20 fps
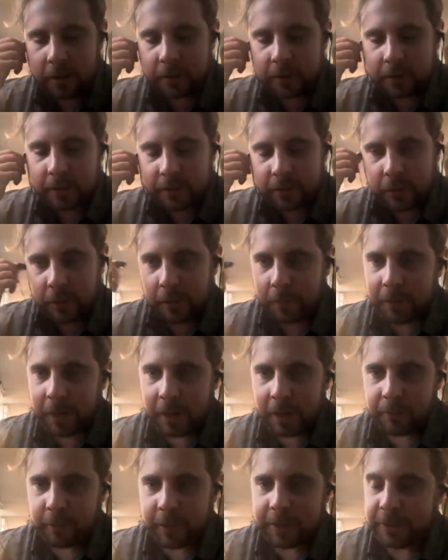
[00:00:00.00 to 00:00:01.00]
Sorry, I'm getting
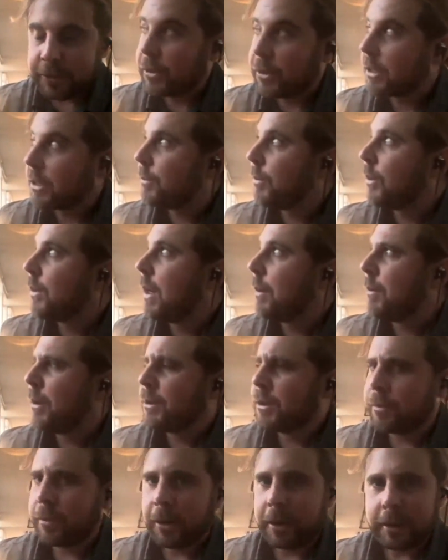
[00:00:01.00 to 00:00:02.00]
really distracted by that
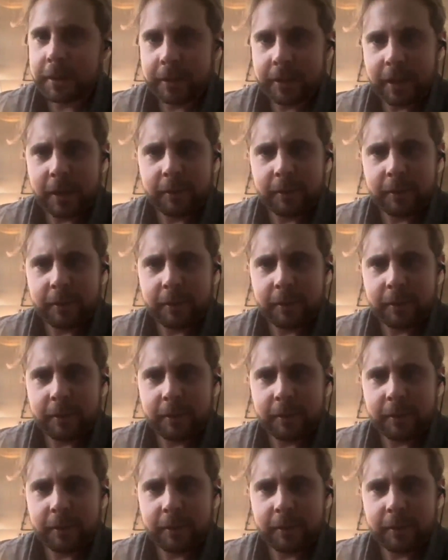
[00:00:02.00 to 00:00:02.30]
motorbike. They're